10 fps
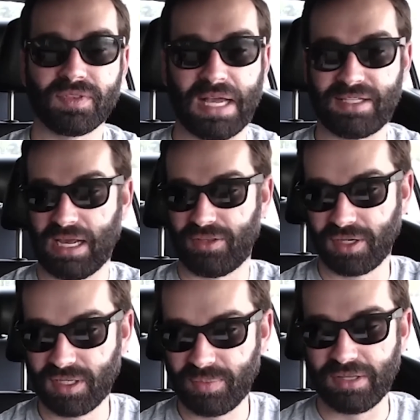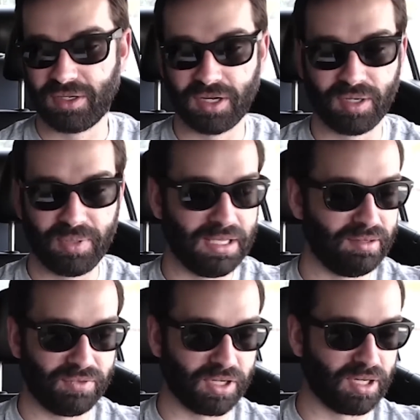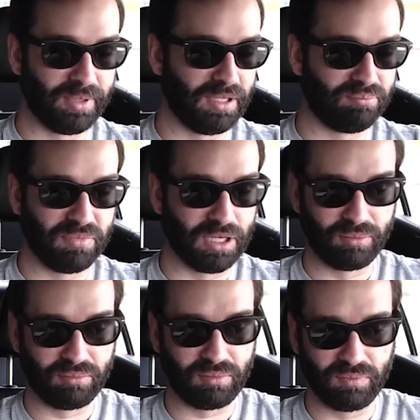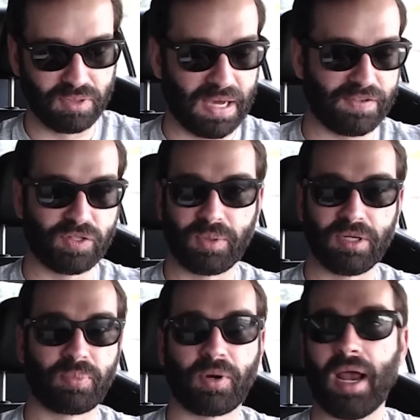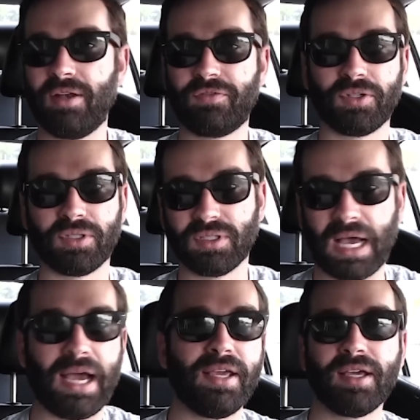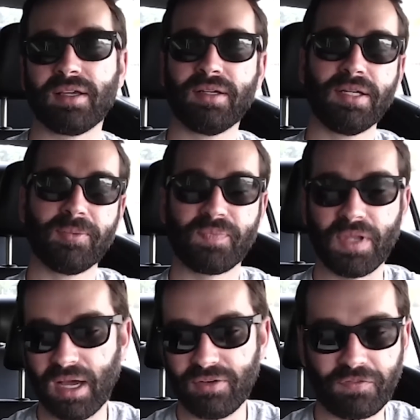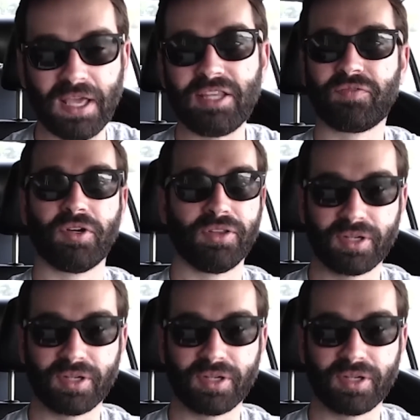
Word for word: that's how they're going to be. They're going to be they're going to be you know gossiping, prideful, lying, unfaithful.